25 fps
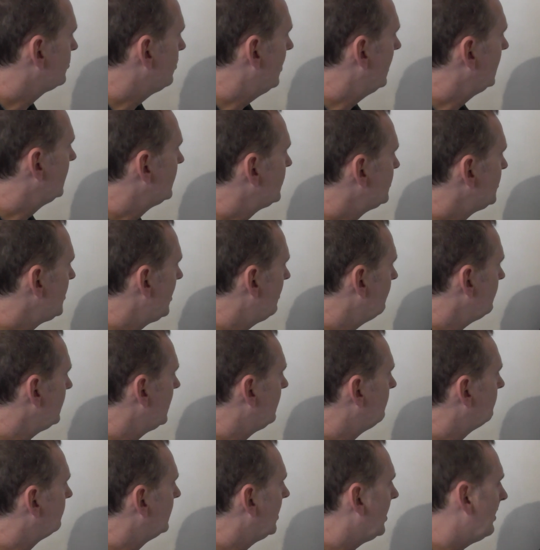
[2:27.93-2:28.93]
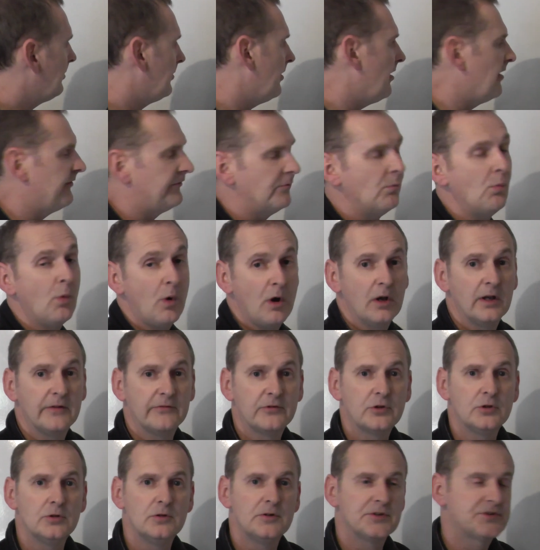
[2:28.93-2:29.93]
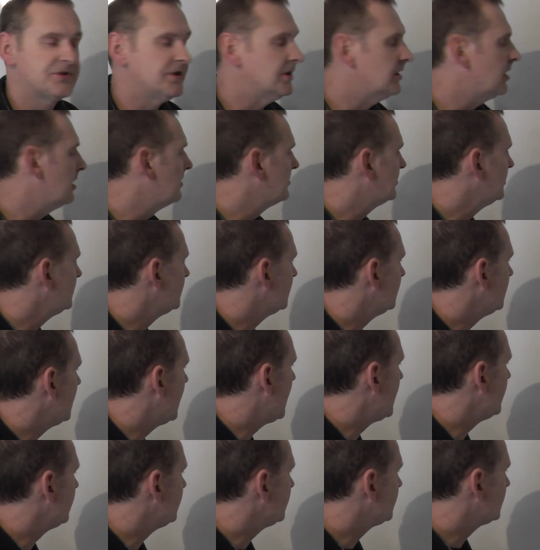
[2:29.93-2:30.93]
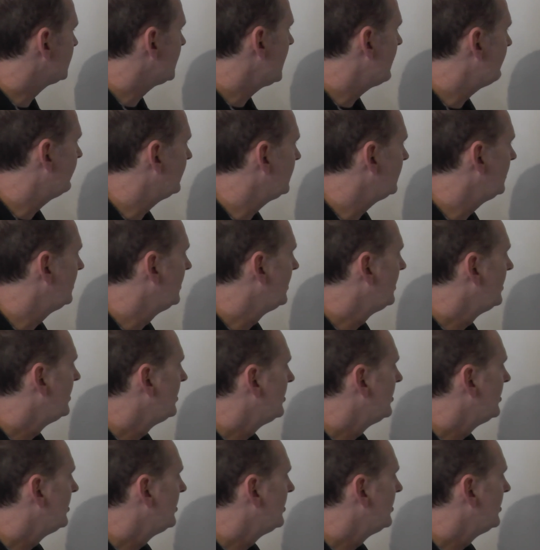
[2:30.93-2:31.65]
Well, there's no number apart from 1, of course, that goes into 9 and 7,